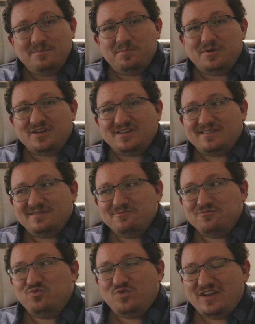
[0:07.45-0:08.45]
But
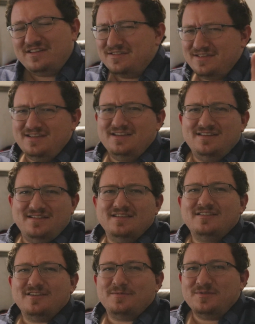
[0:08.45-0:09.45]
wait till the end of
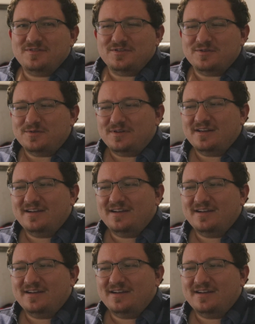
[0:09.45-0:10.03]
this episode.